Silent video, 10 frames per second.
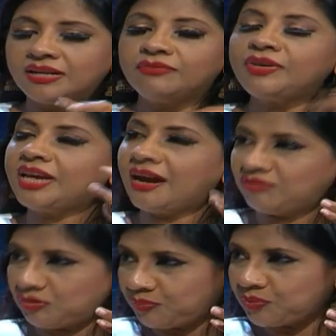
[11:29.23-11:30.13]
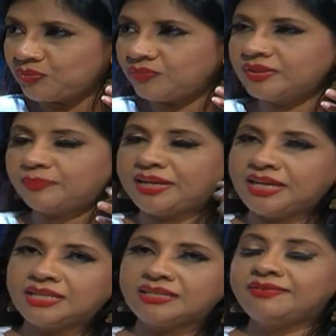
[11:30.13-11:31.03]
we have to prove, the
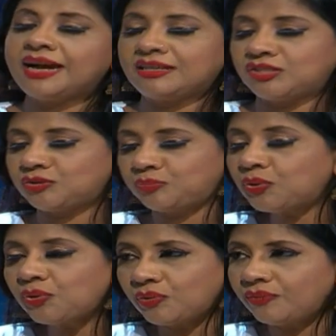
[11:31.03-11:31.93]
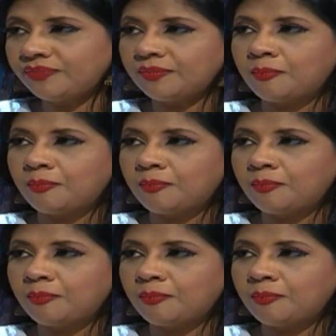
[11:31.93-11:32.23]
plaintiff has to prove